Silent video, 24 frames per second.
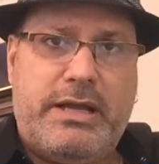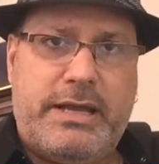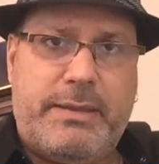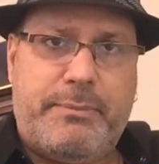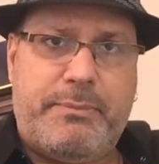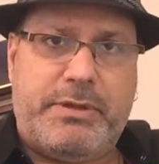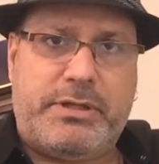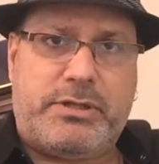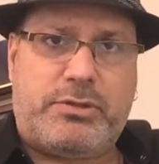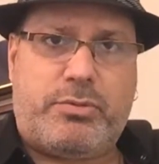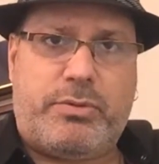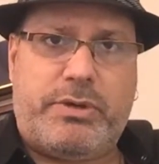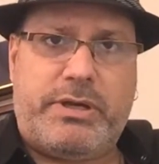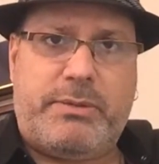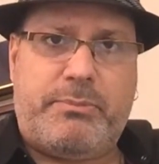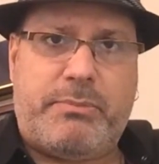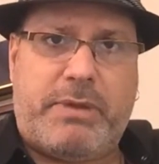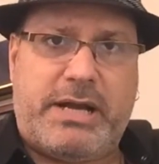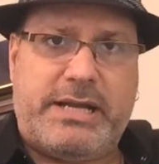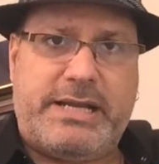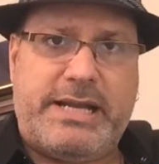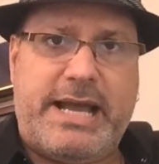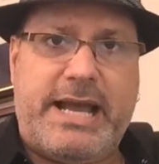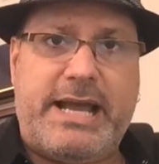in between
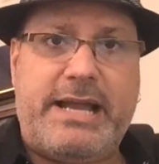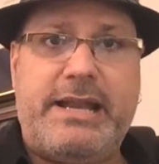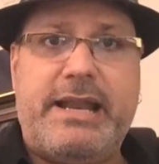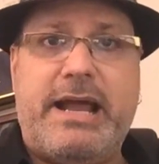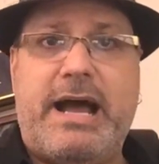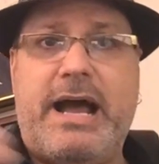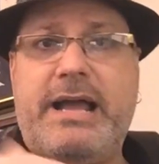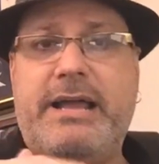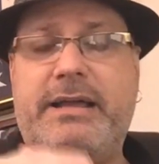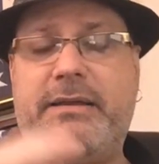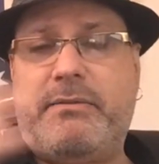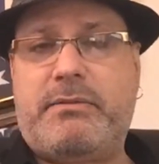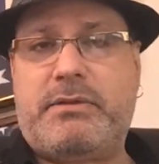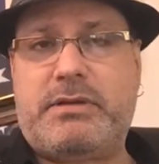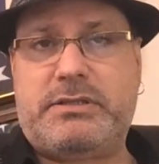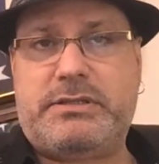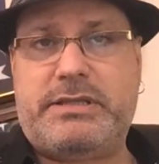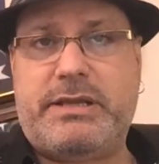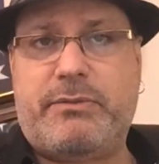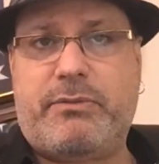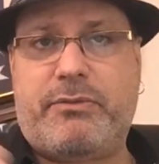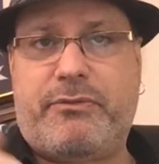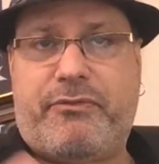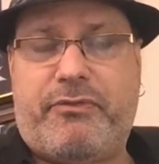my dad and I
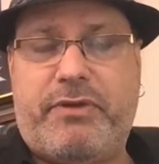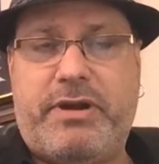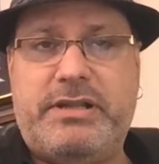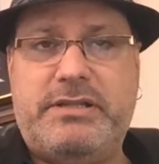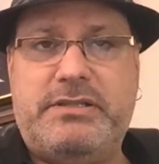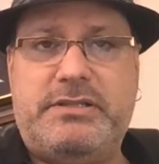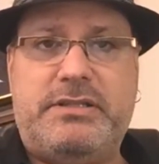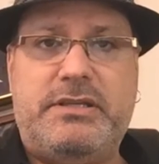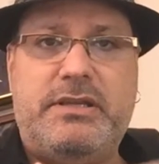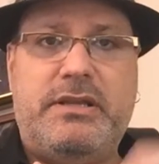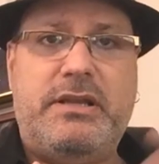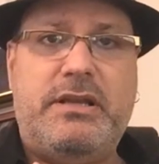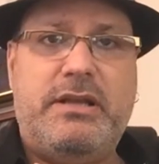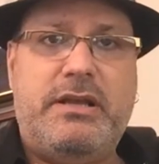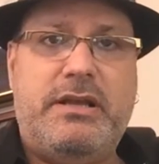because they were friends.